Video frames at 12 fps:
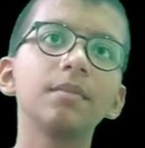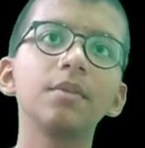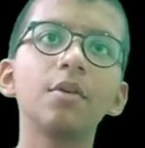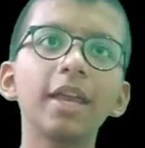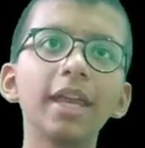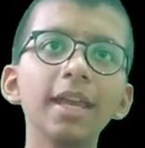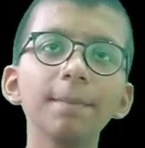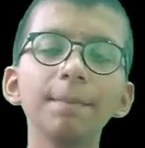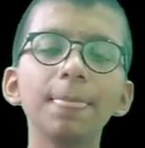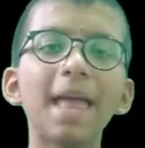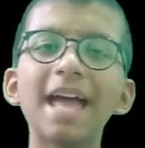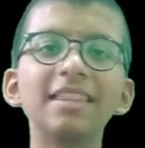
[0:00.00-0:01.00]
Okay,
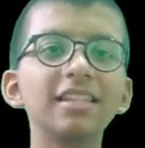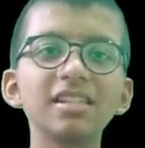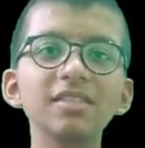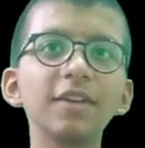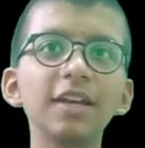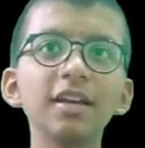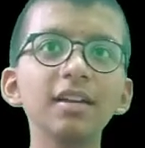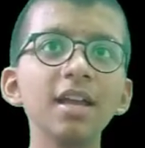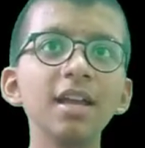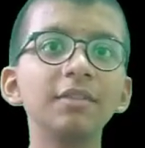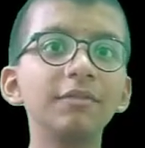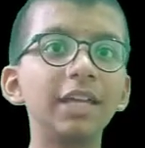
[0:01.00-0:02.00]
and this is where
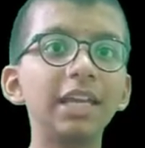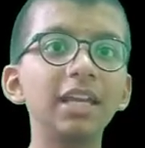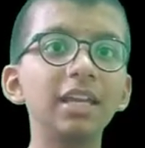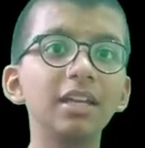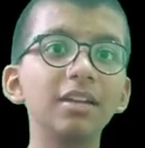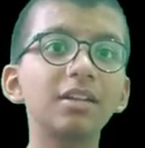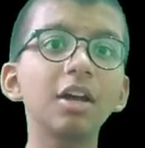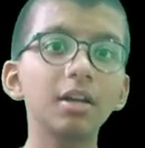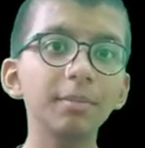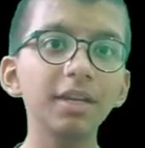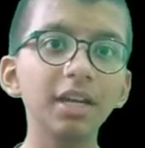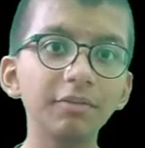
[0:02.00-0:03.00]
we
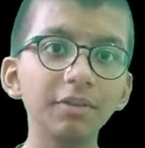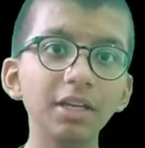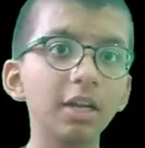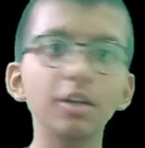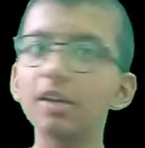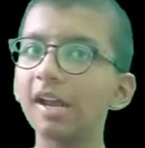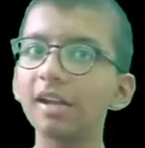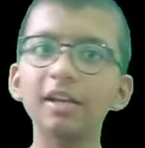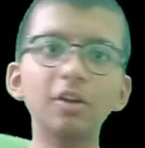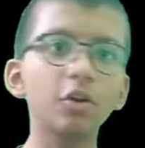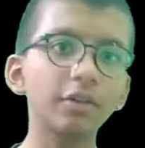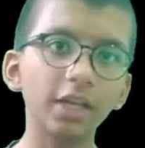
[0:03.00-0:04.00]
terminate, we did
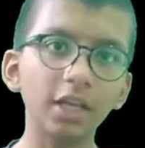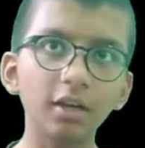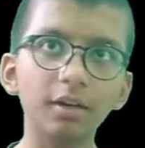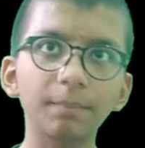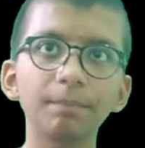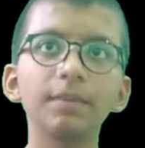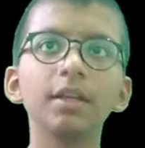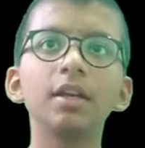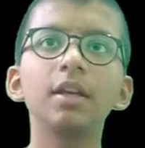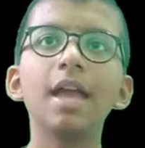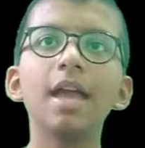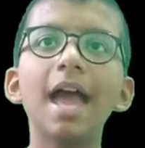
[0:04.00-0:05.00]
not recur.
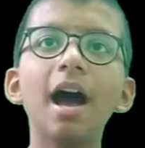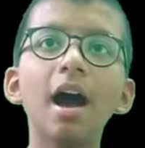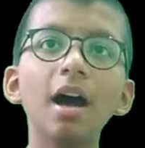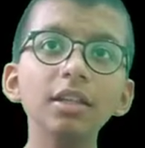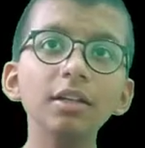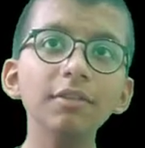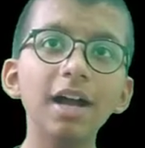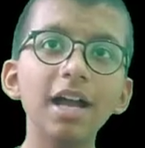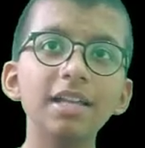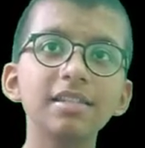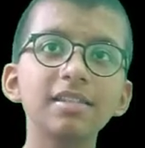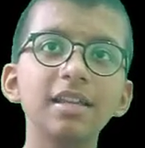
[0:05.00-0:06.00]

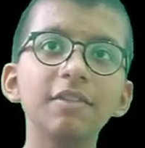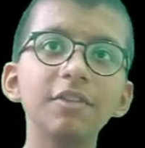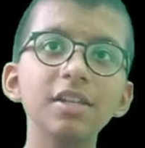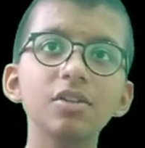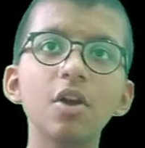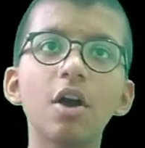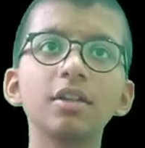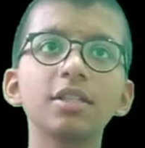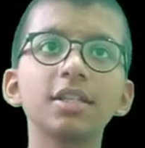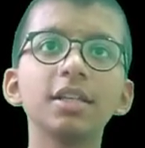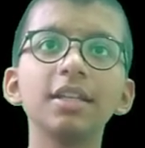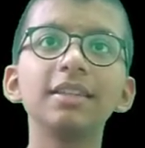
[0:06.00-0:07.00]
Otherwise, if it is
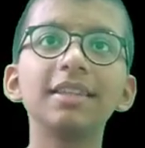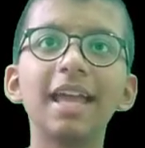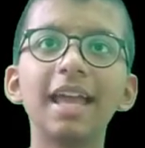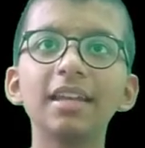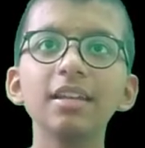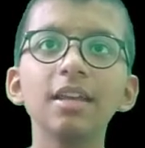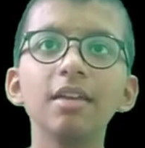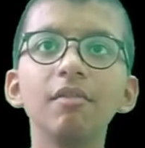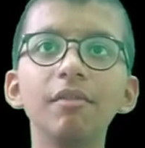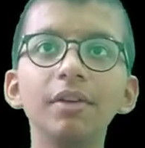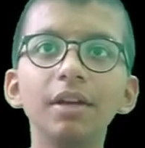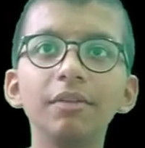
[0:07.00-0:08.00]
not, then
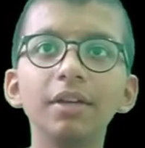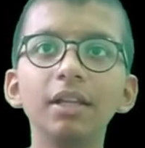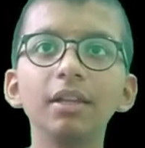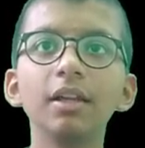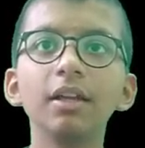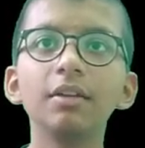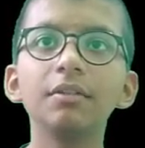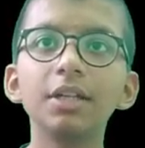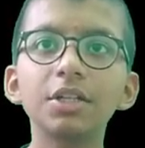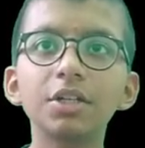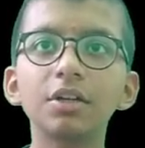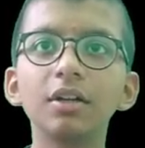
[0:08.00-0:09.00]
we will
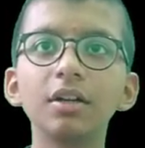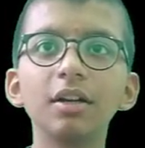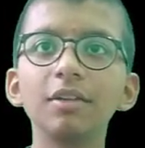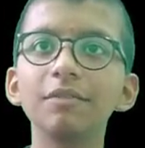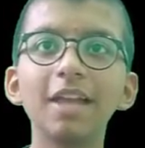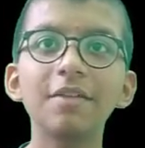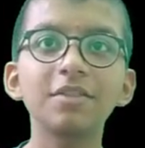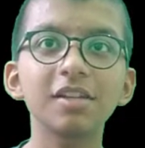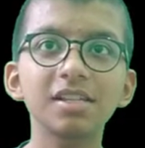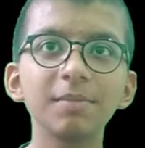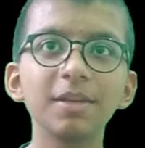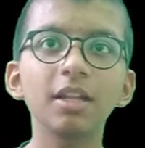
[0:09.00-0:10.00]
return, we have
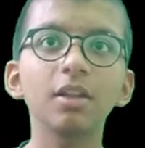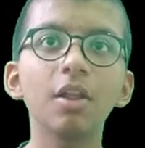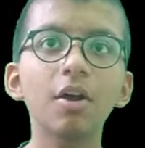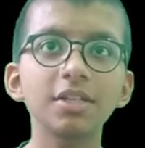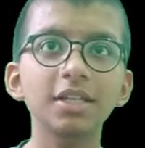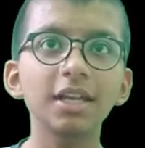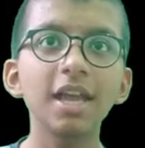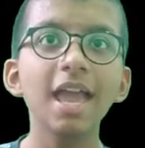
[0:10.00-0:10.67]
just made a logic,